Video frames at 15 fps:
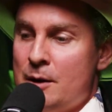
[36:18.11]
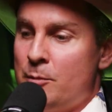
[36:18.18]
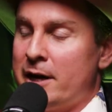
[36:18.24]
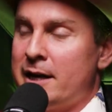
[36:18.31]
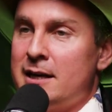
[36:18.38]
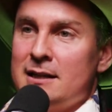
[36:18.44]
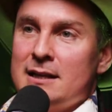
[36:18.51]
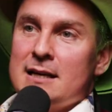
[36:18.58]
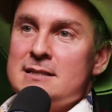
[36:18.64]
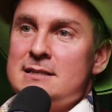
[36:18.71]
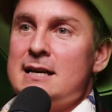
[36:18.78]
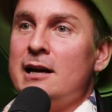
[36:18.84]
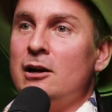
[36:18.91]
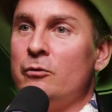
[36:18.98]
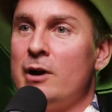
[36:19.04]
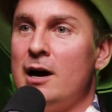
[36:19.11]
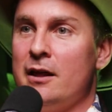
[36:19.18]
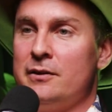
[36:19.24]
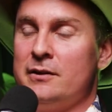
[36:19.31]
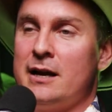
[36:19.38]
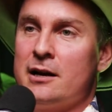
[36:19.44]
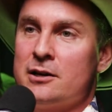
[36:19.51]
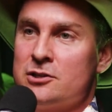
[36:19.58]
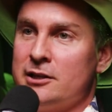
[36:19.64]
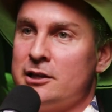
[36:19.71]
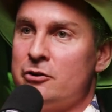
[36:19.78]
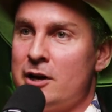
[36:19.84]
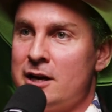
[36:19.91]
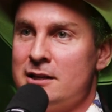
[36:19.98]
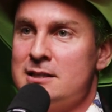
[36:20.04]
by getting that sale rather than
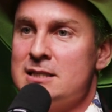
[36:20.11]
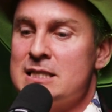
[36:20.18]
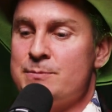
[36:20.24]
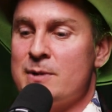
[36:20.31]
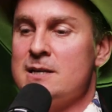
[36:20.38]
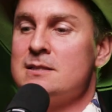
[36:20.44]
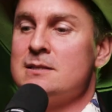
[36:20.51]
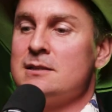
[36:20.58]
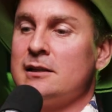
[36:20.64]
actually creating the space